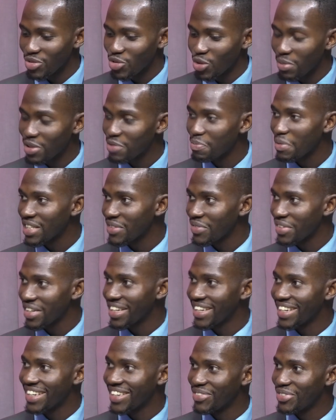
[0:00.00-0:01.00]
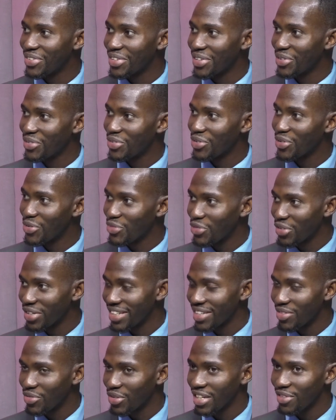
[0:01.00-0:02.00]
to be specific here for
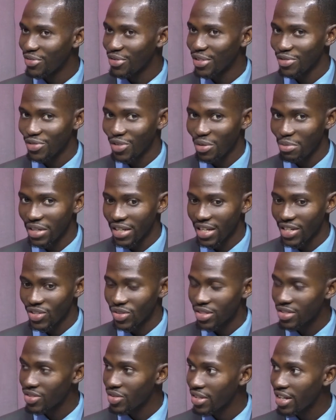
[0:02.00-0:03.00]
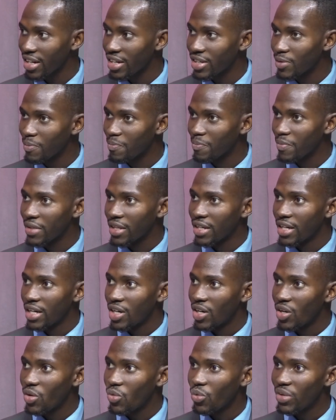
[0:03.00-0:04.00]
the effort of communication, is to tell you
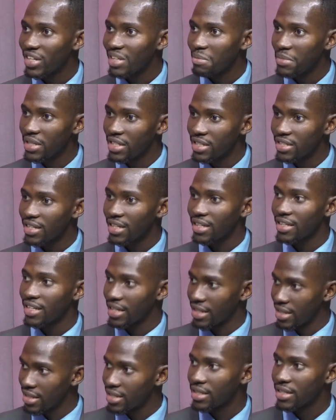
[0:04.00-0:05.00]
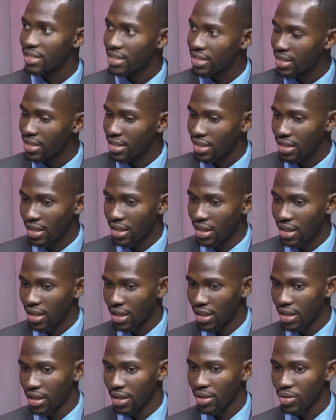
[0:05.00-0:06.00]
what the minister did
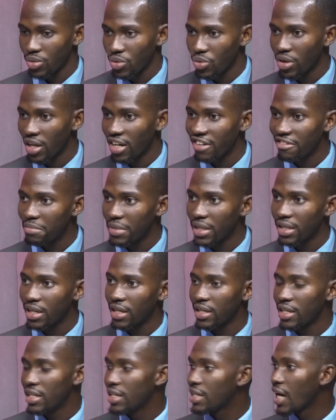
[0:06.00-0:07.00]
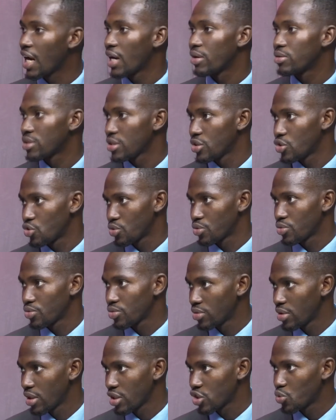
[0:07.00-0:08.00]
could have been an in-house issue,
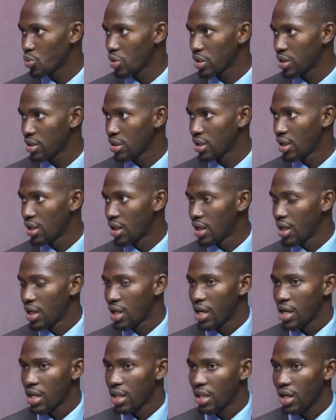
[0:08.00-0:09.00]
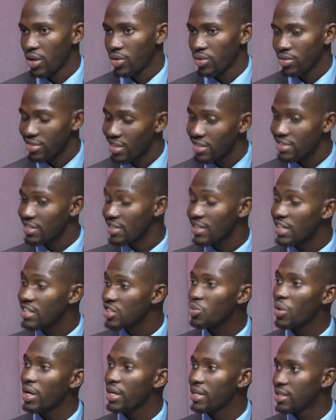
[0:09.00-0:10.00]
actually. Mm-hmm. Now, that
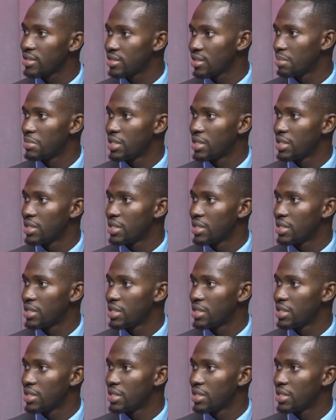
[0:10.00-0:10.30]
is why he is the